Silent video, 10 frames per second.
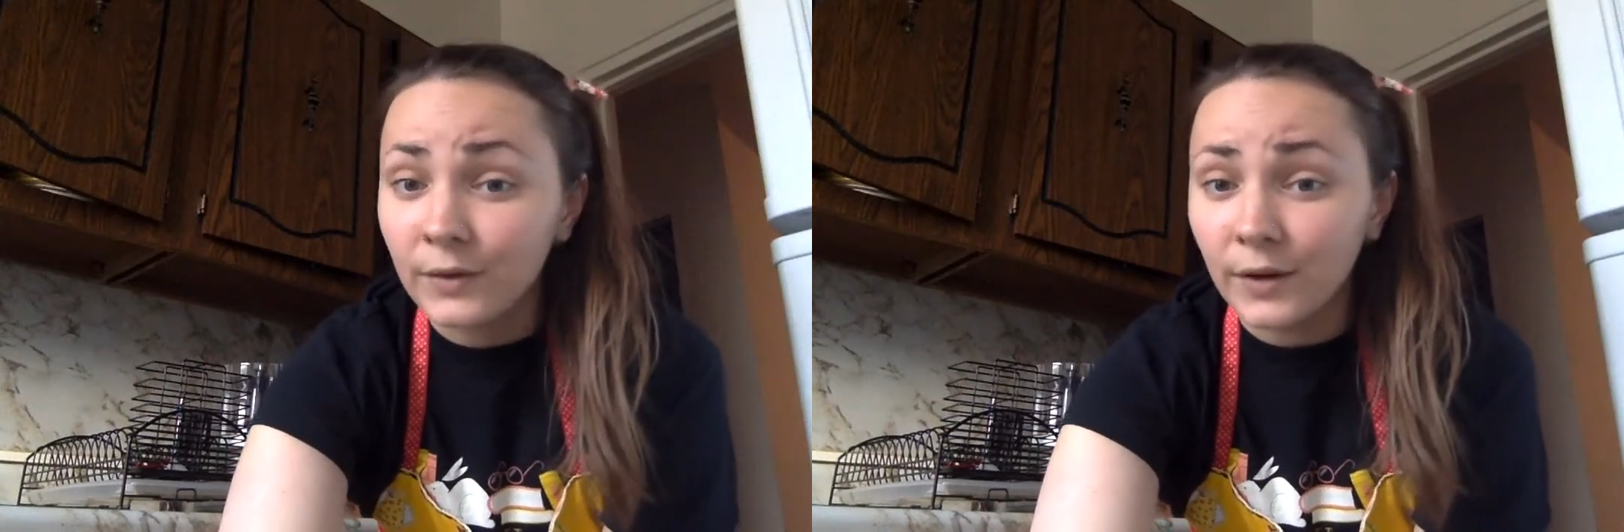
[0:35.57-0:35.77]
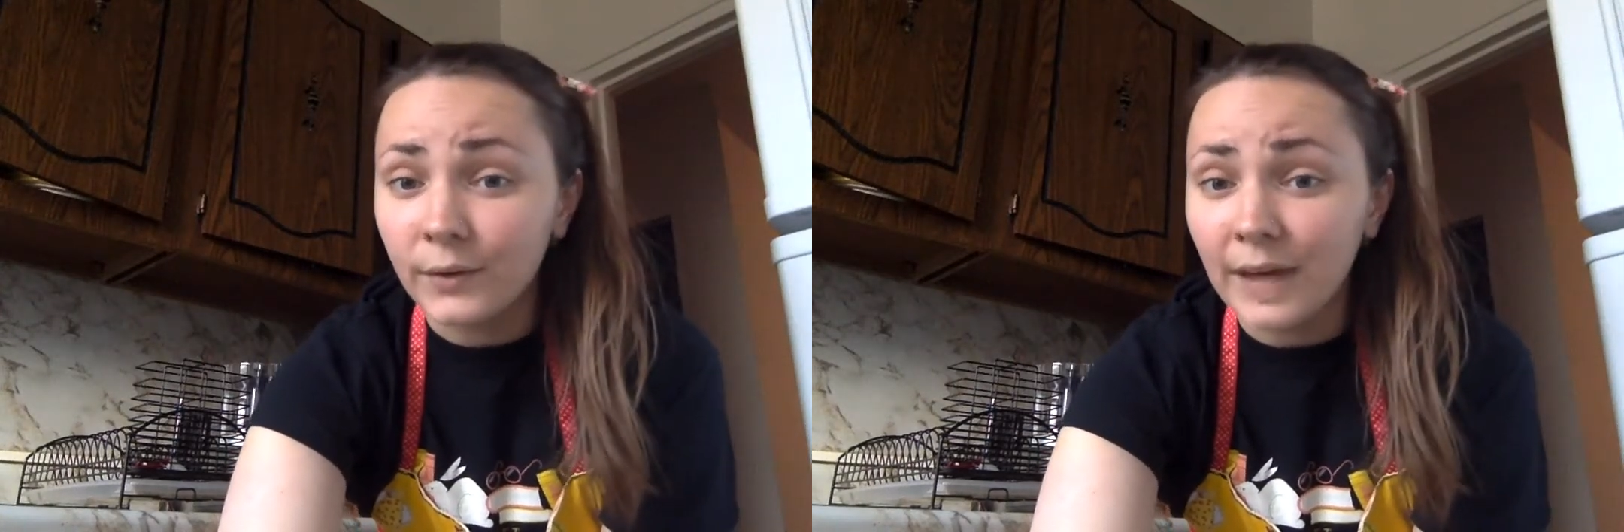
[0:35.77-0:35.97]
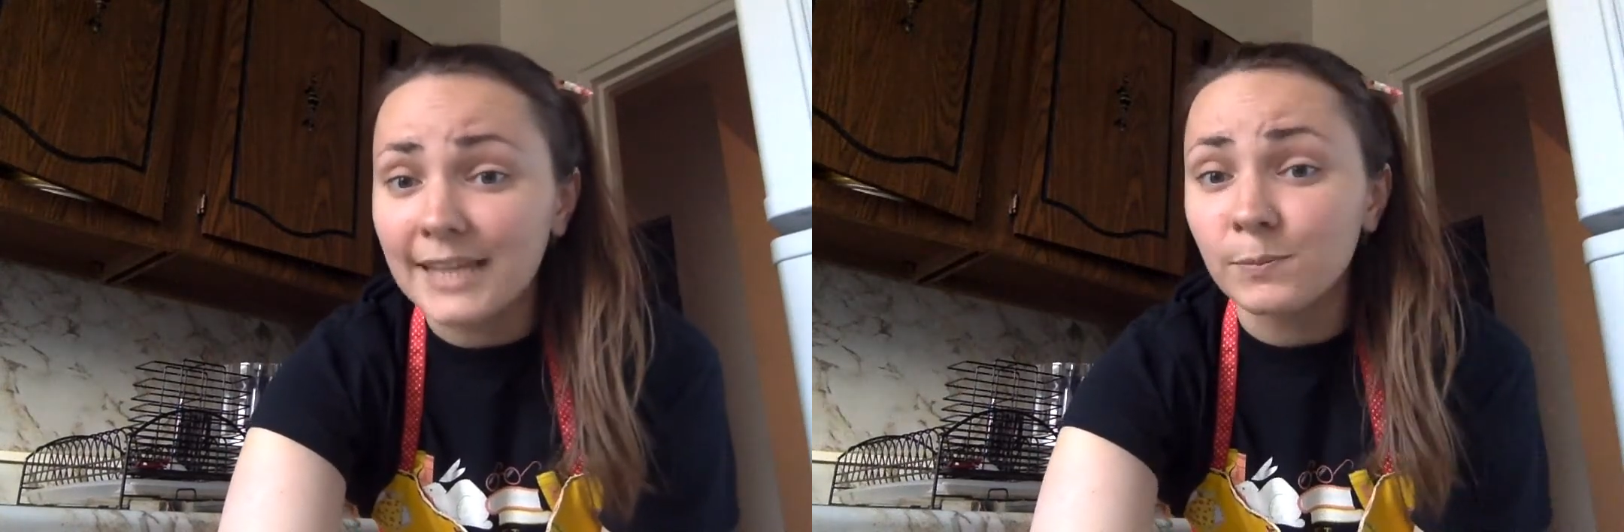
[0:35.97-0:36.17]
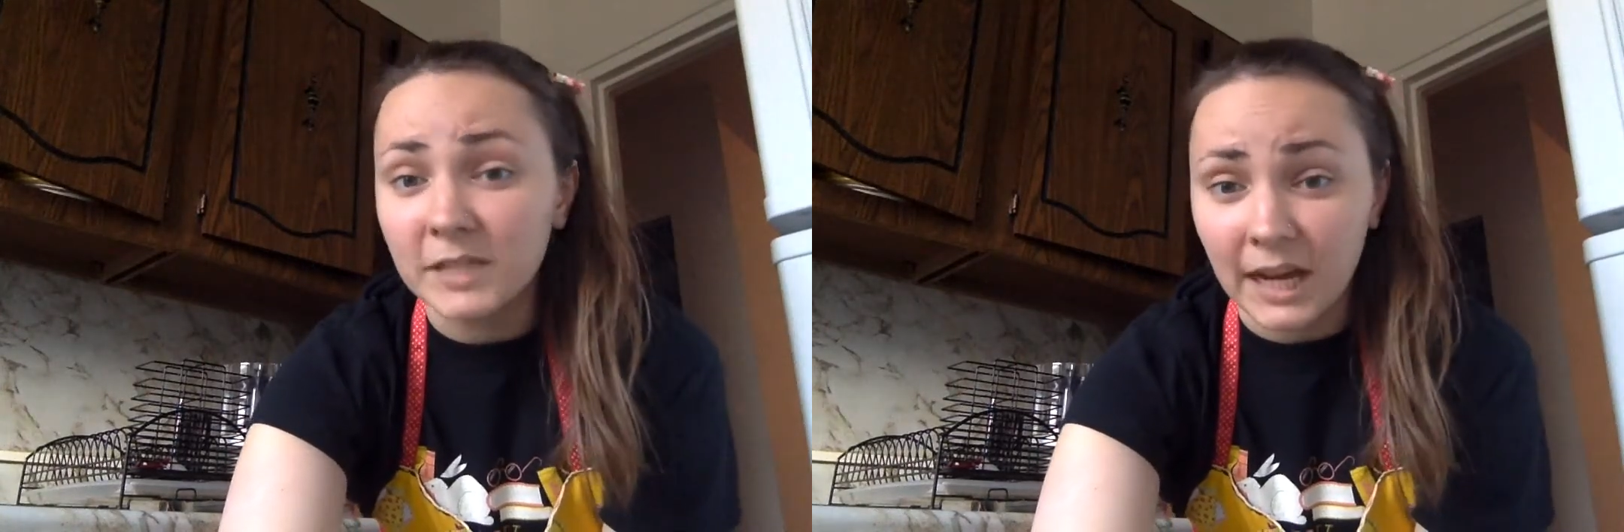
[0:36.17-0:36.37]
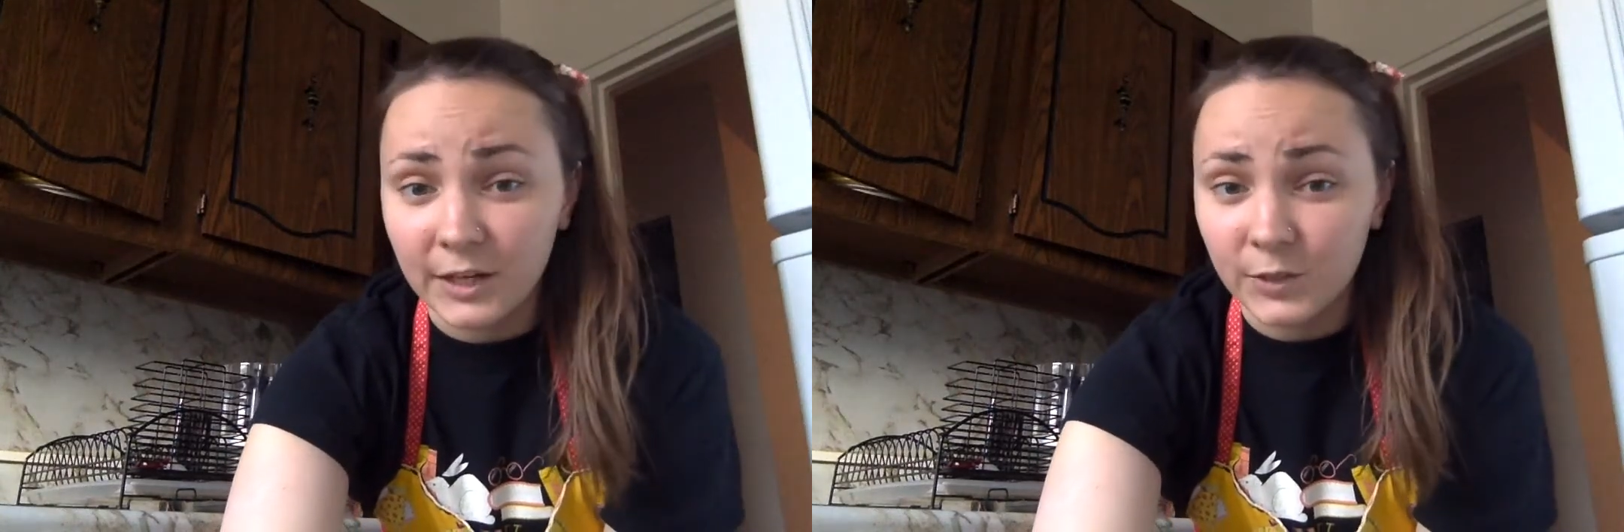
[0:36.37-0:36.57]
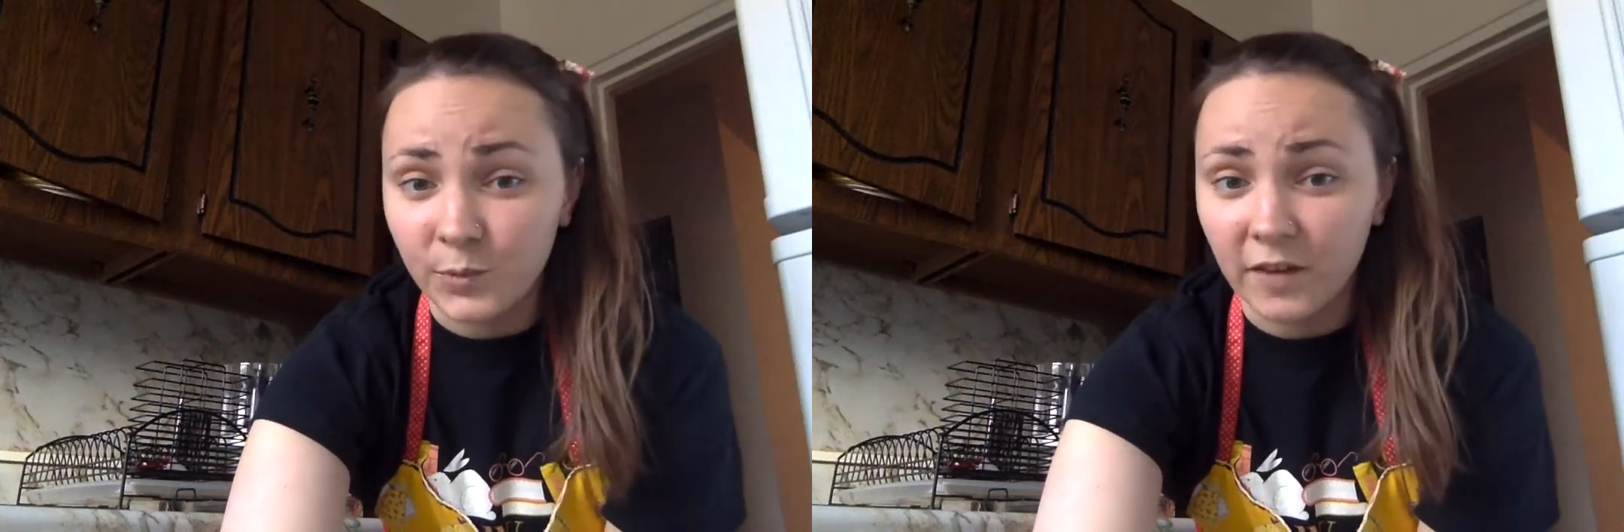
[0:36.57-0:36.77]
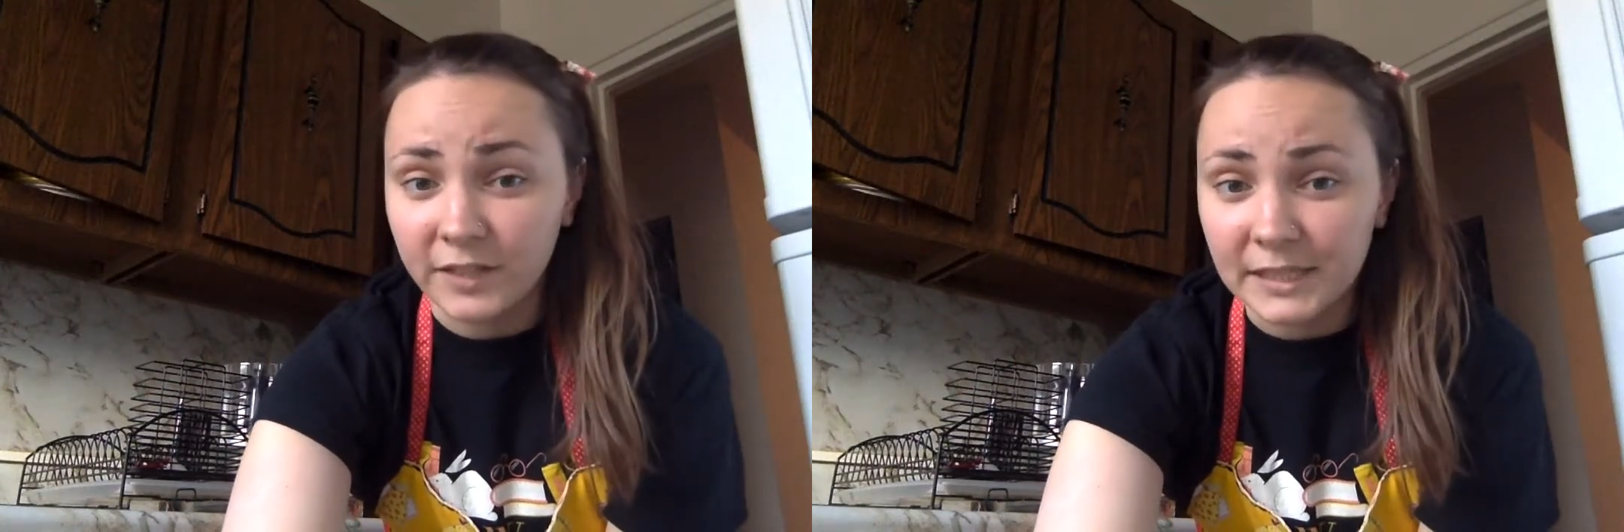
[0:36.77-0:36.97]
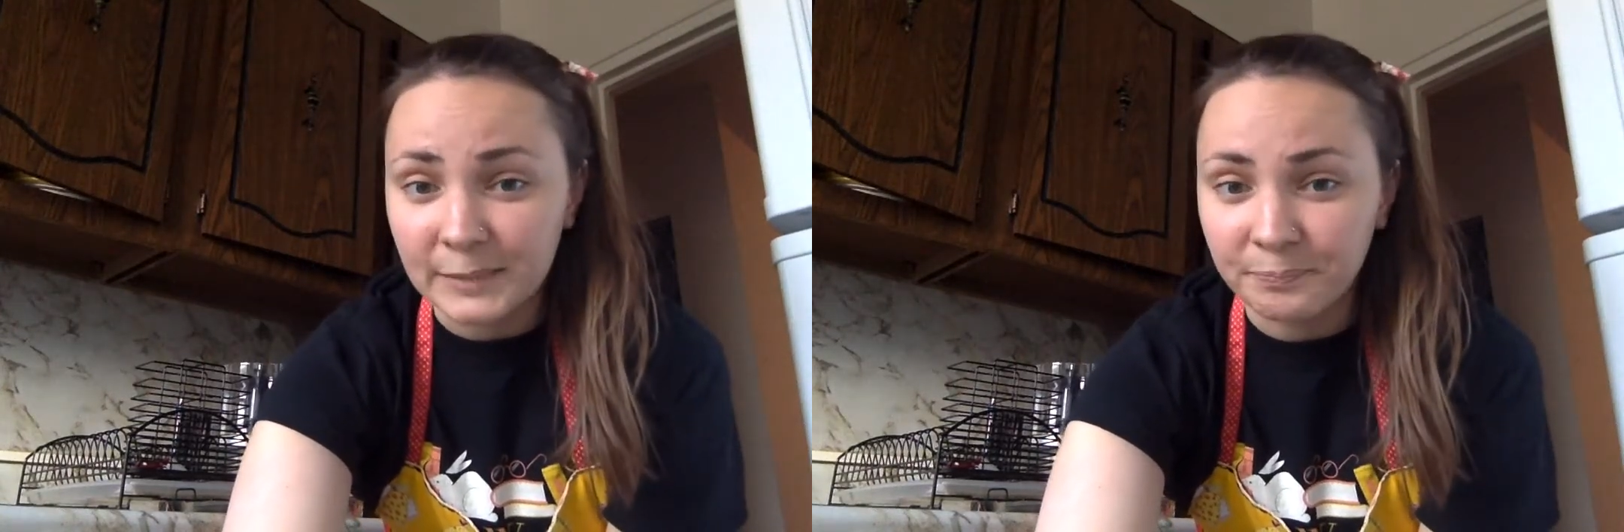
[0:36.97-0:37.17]
known as patatas
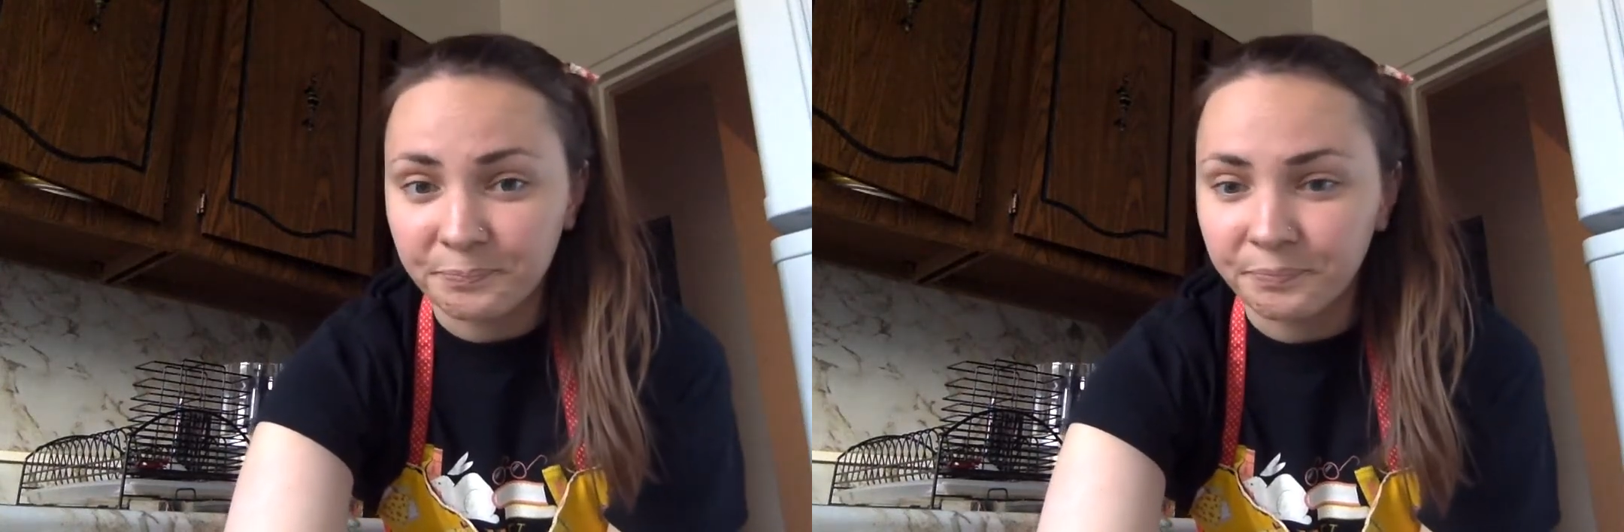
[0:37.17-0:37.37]
bravas.